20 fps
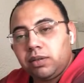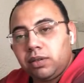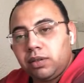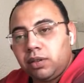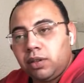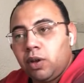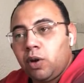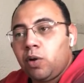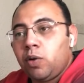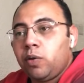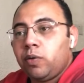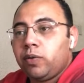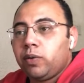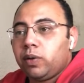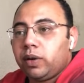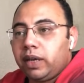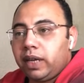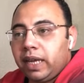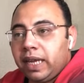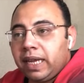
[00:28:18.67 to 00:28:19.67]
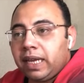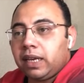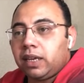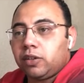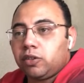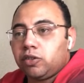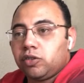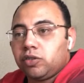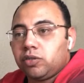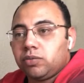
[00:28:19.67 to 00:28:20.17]
know
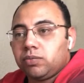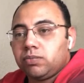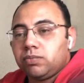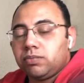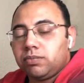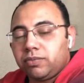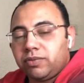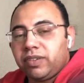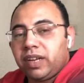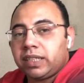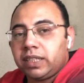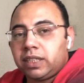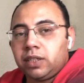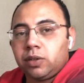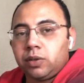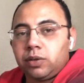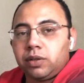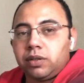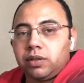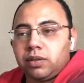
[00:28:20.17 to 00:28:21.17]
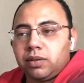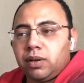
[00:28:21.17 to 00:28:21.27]
English very good.